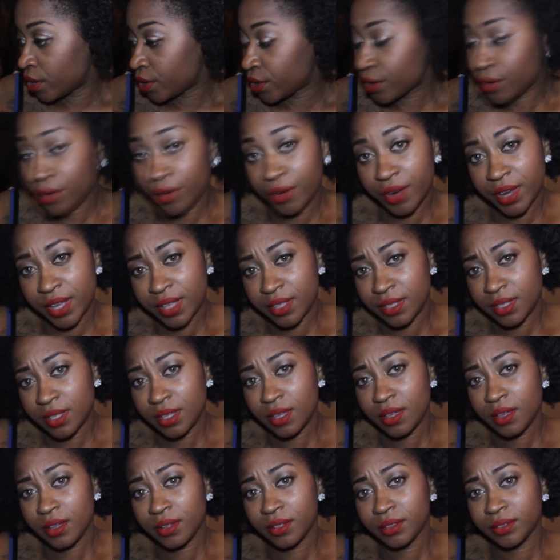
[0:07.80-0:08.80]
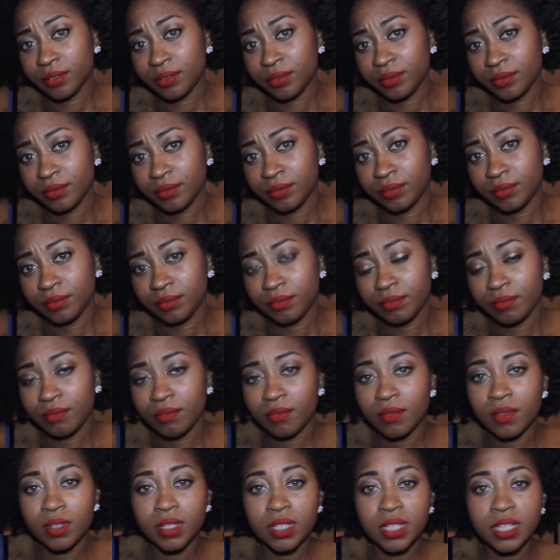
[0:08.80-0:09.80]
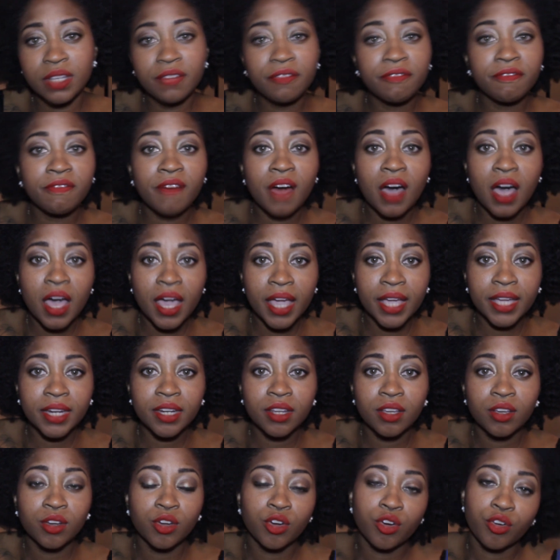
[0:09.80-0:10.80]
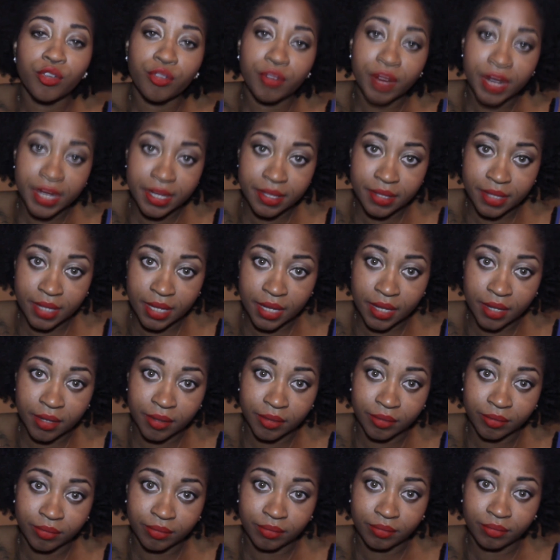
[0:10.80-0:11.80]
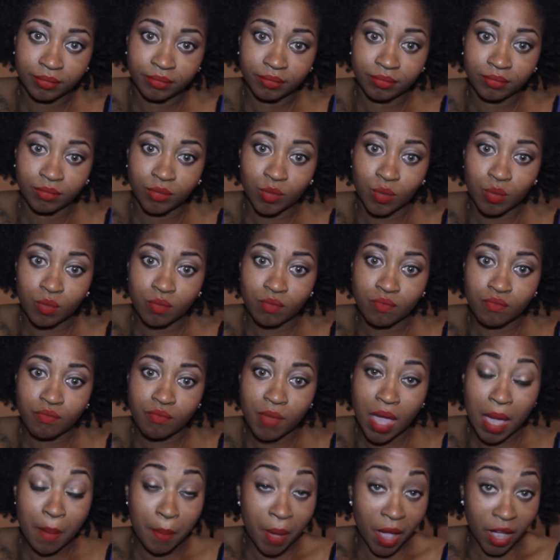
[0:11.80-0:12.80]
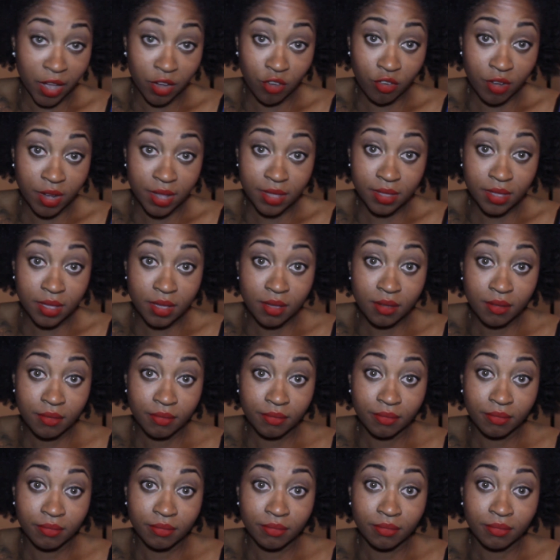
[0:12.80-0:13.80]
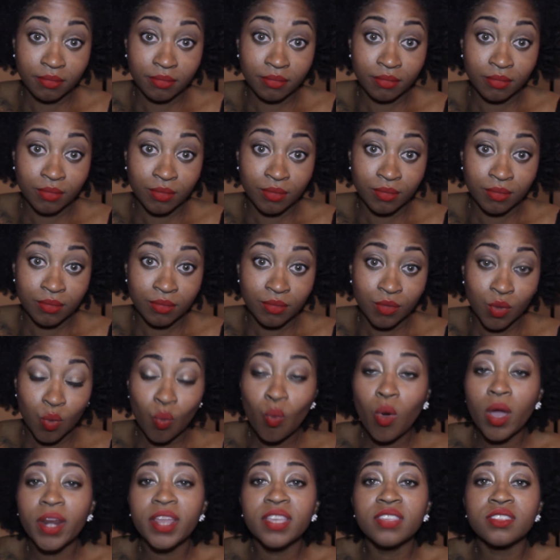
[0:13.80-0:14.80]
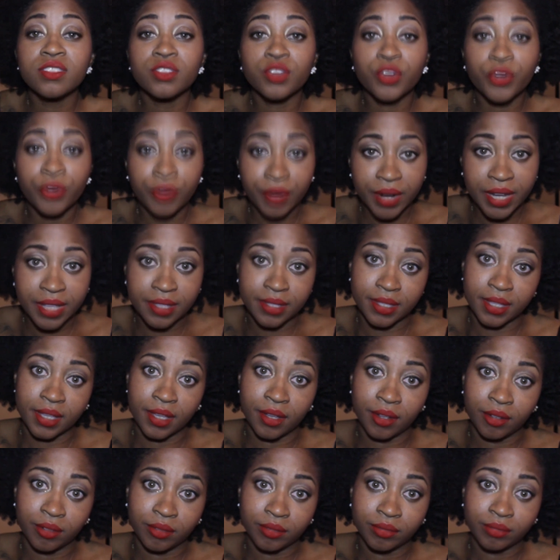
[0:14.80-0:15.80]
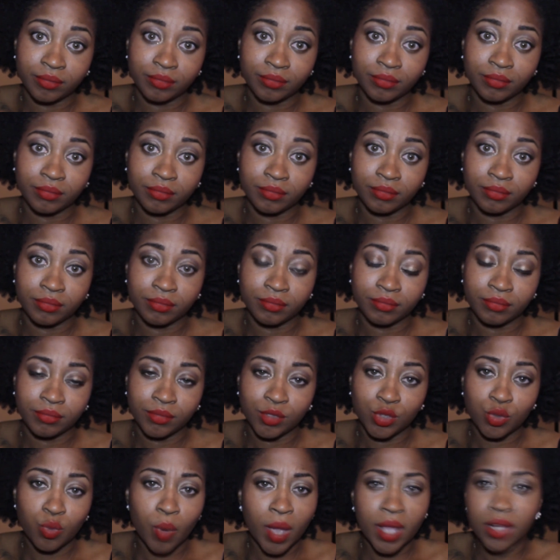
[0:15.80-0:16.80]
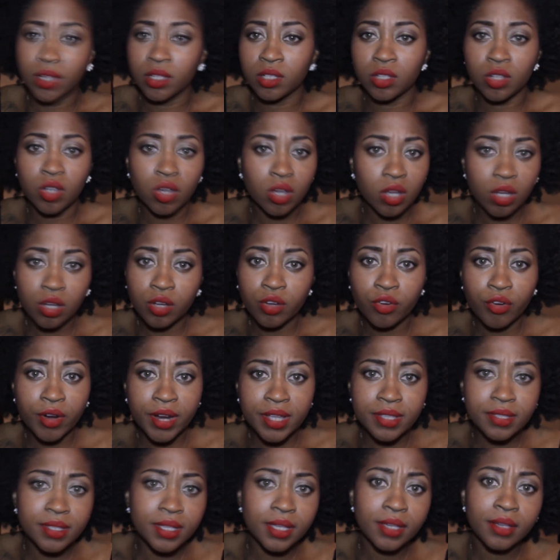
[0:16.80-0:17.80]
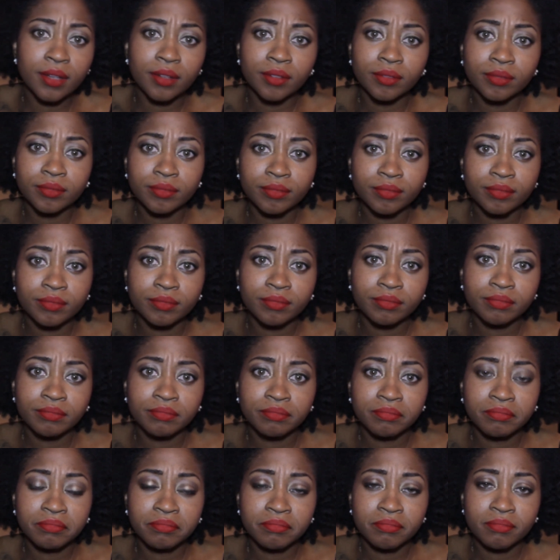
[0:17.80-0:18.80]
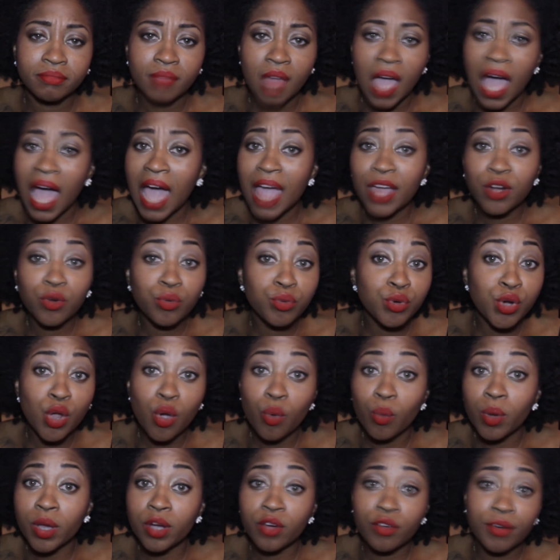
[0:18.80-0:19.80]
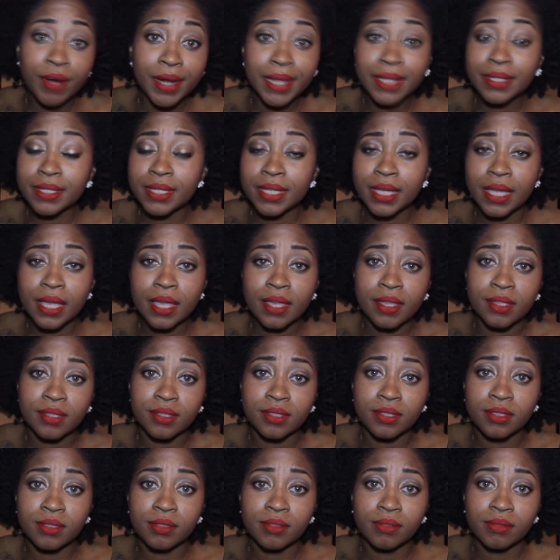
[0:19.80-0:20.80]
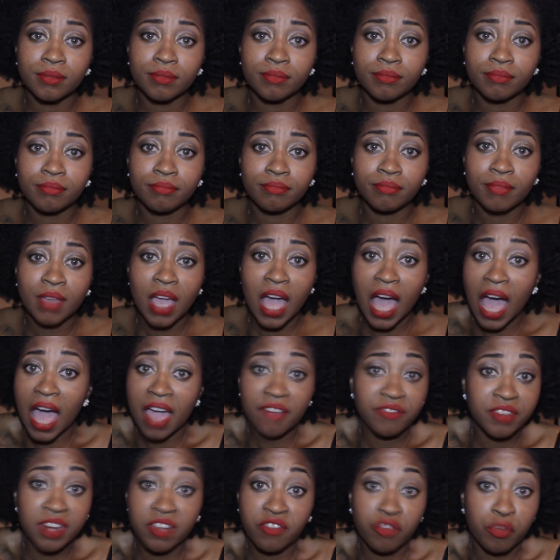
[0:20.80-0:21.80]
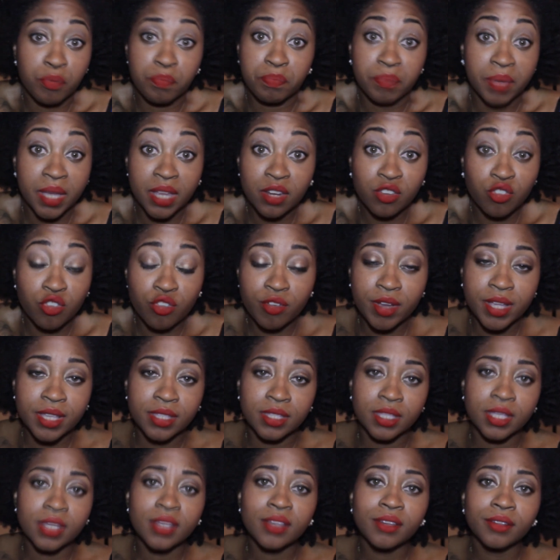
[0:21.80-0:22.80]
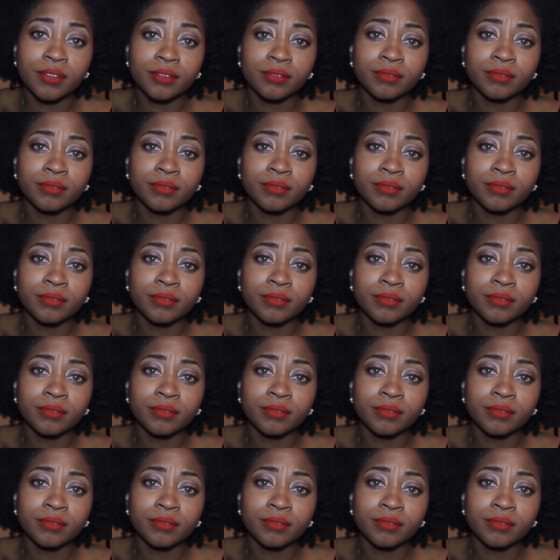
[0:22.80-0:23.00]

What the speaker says: Crazy? Define crazy. Am I crazy? What is crazy? Do I look crazy? I don't know what crazy is. I've never been crazy.